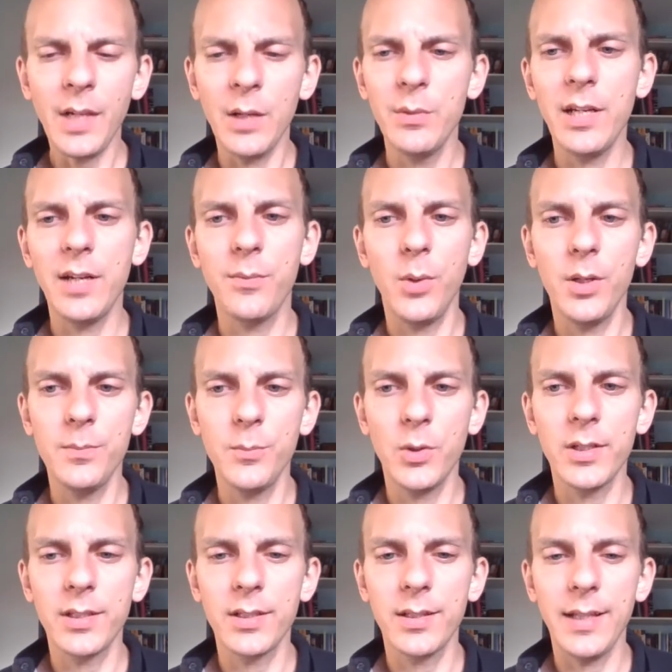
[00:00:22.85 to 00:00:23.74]
We have one
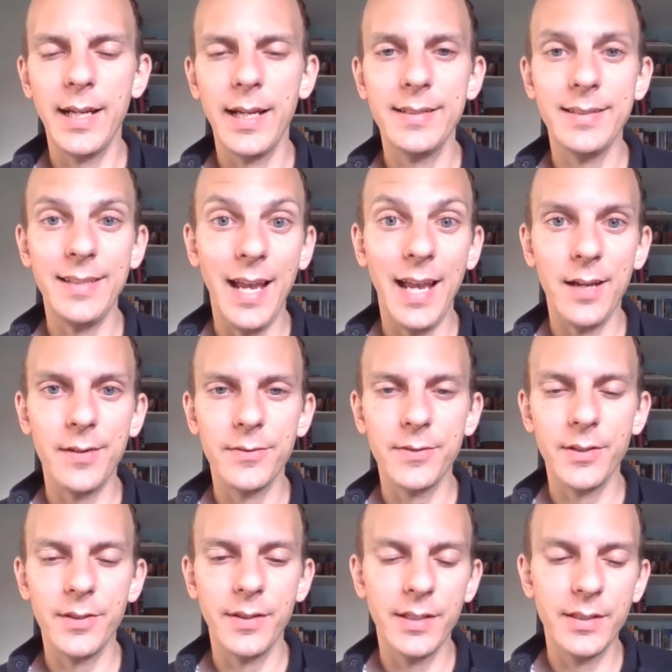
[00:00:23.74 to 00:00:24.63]
more class
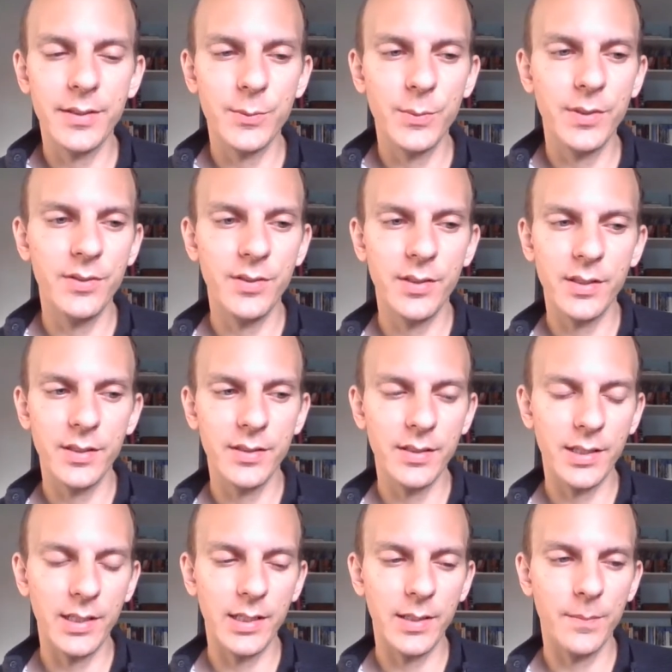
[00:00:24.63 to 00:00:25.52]
after this, which
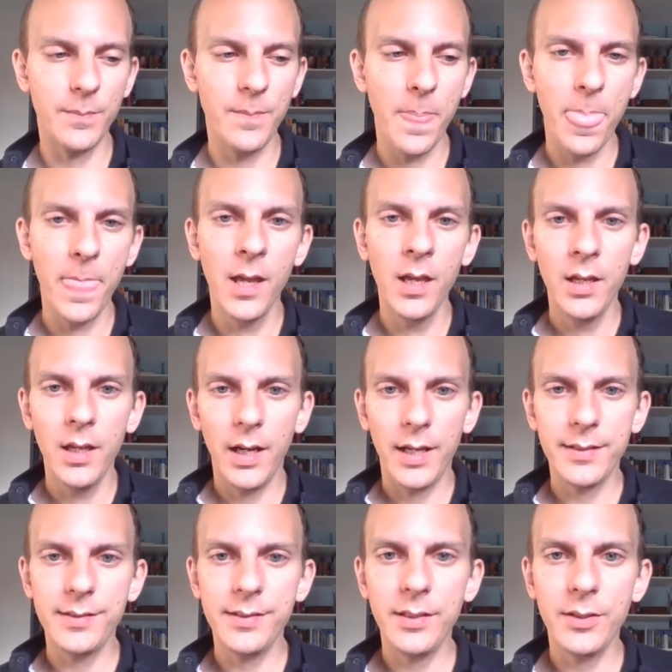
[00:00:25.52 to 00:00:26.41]
is um,
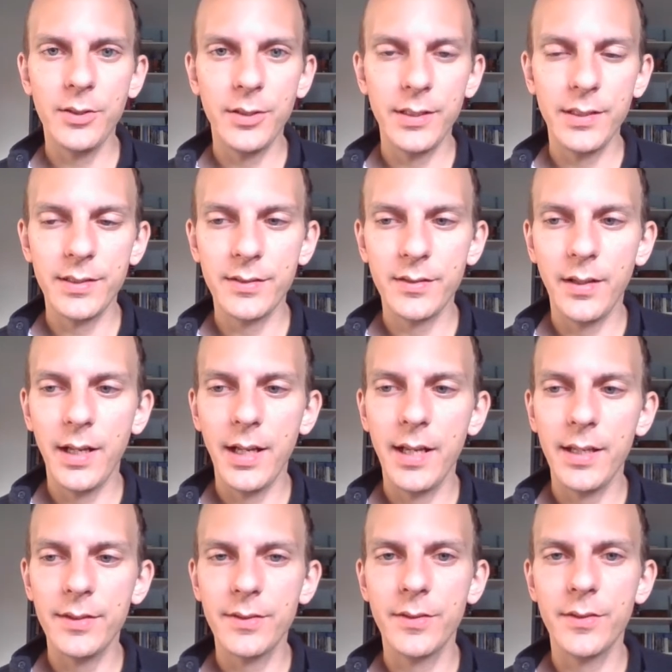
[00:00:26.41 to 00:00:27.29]
a synchronous
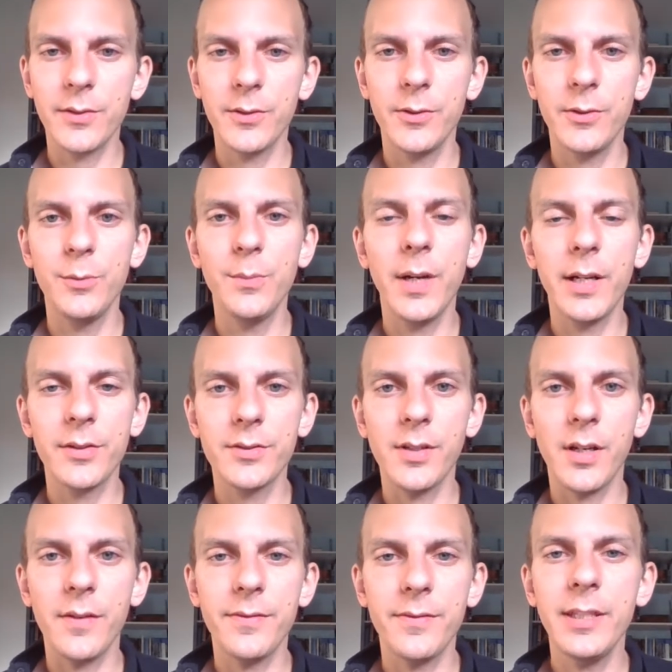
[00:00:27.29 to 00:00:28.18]
class through
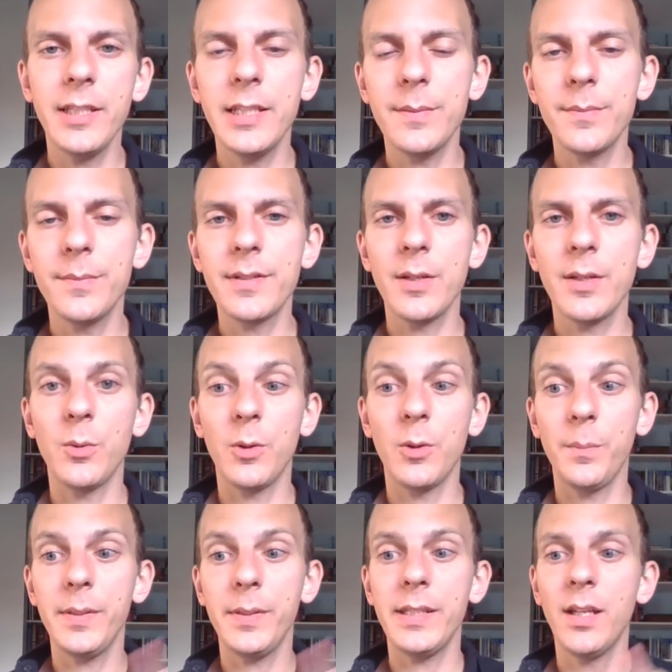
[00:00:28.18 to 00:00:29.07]
Microsoft Teams that
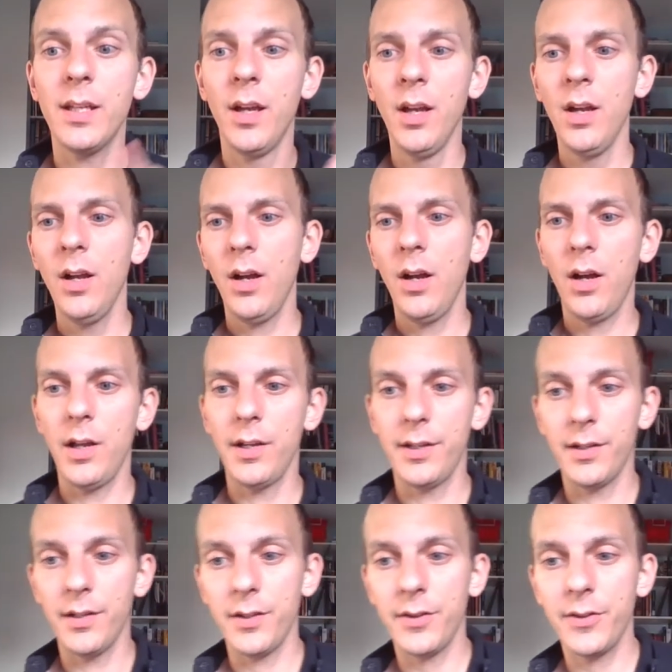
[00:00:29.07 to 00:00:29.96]
will be
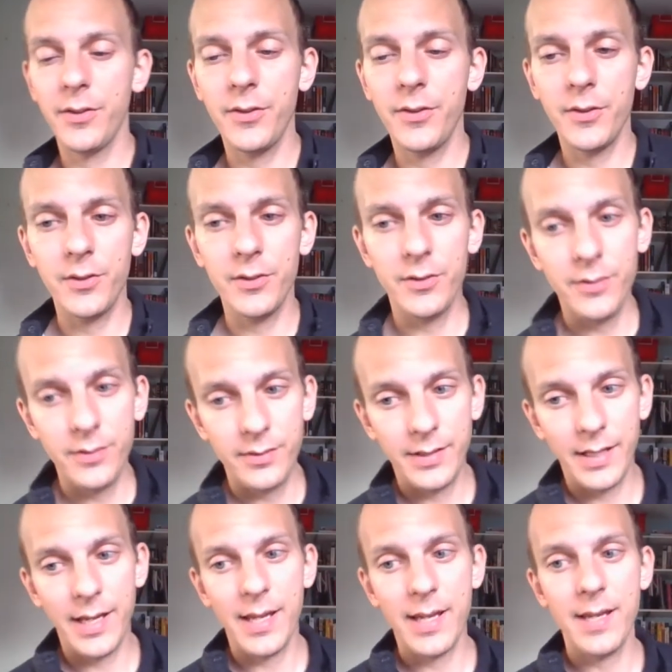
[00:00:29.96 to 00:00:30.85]
on
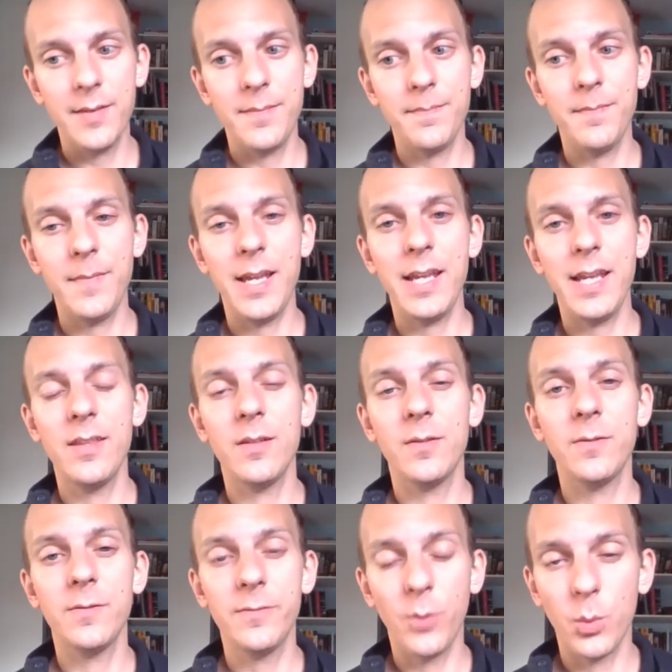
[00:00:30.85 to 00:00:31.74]
Thursday, May
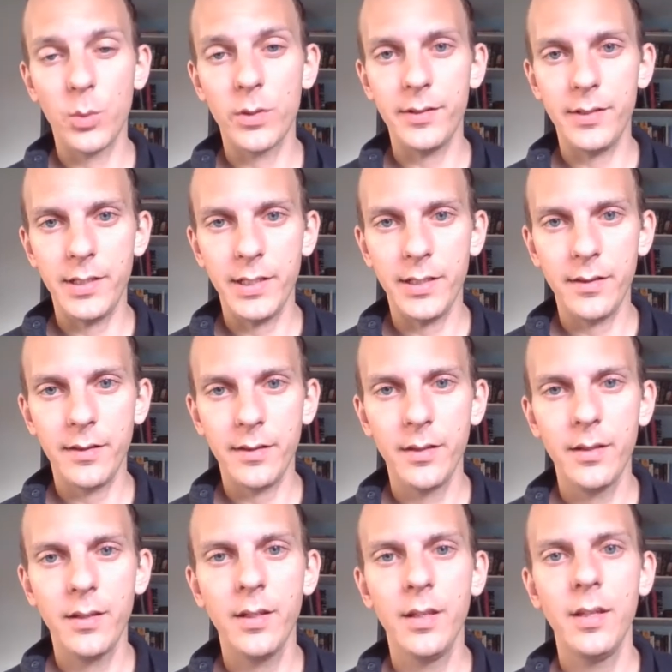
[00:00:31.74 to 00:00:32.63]
the
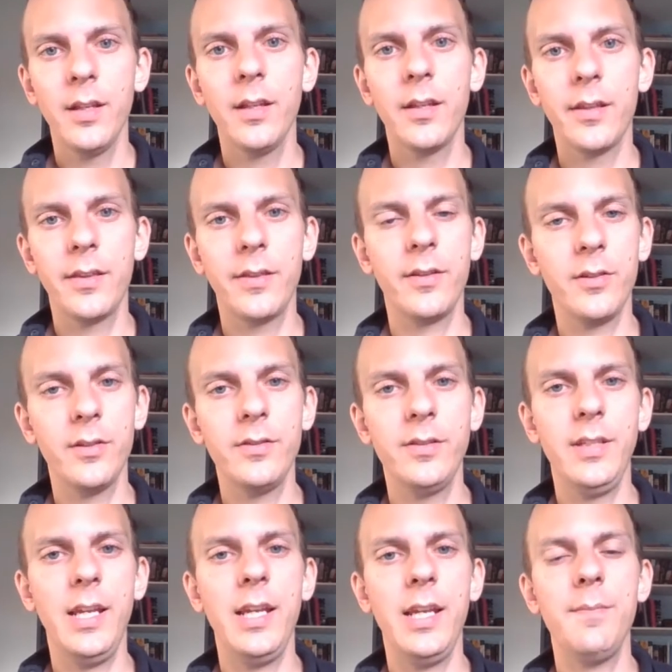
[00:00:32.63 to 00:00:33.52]
14th.
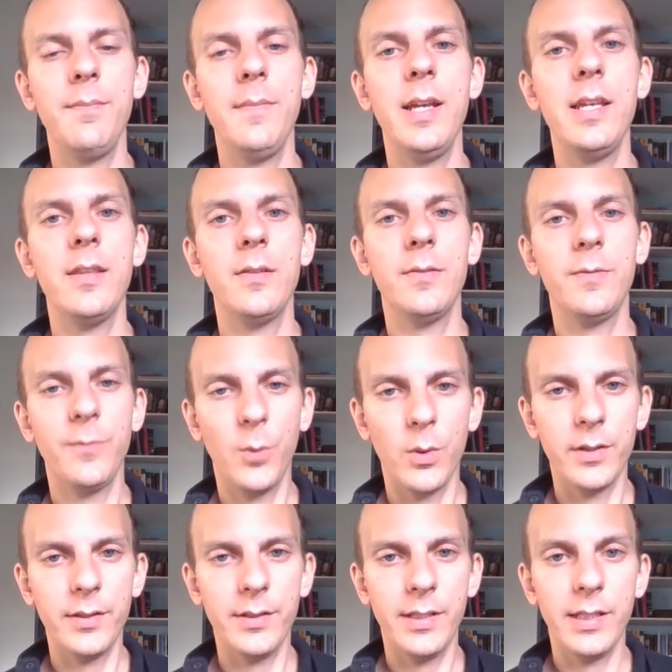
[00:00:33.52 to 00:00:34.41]
Thursday, May the
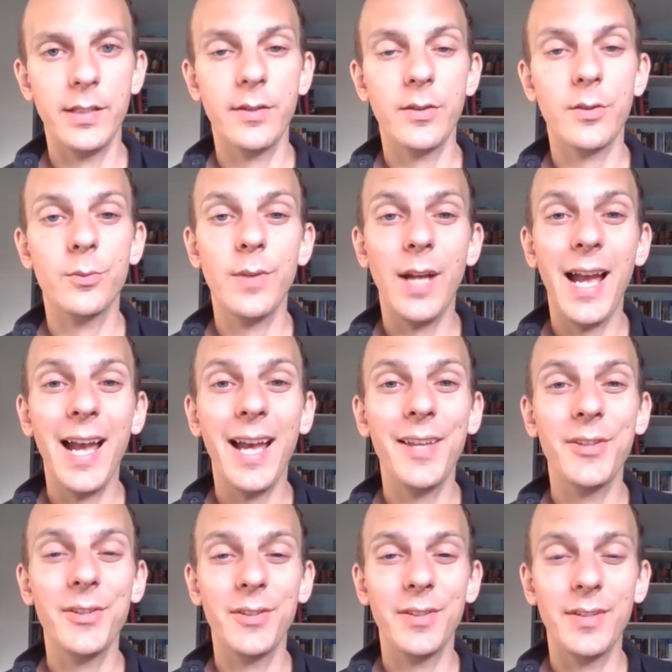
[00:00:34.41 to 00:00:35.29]
14th,
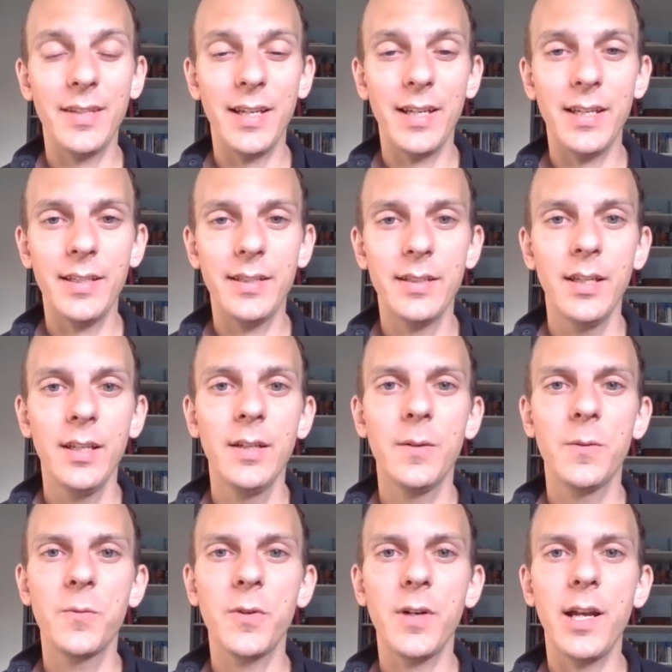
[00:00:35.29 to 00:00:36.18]
rather than
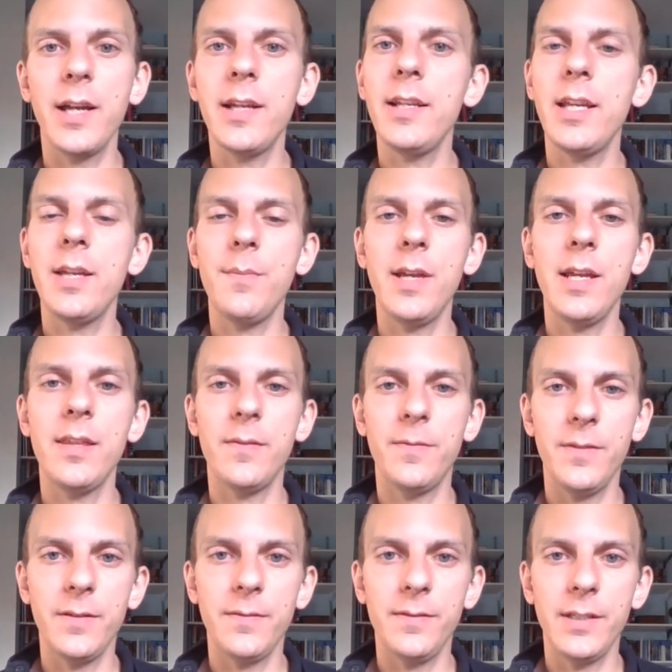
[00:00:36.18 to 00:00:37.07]
Friday, May the
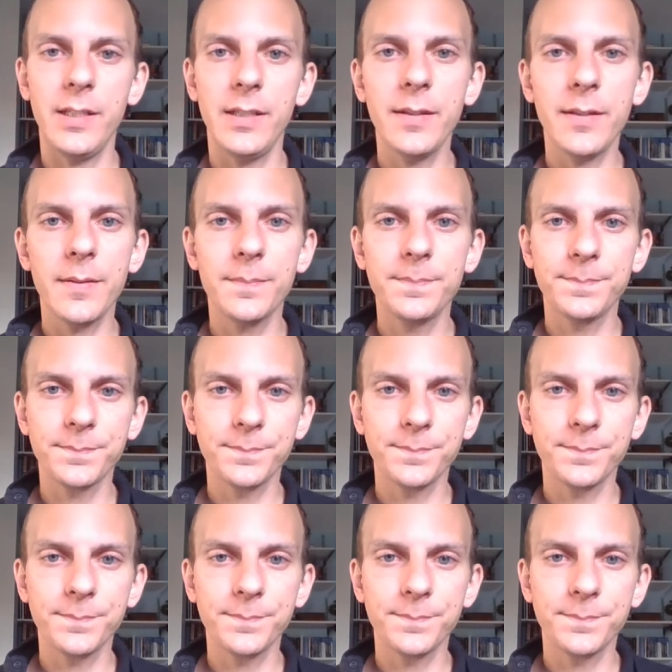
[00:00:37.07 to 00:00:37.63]
15th.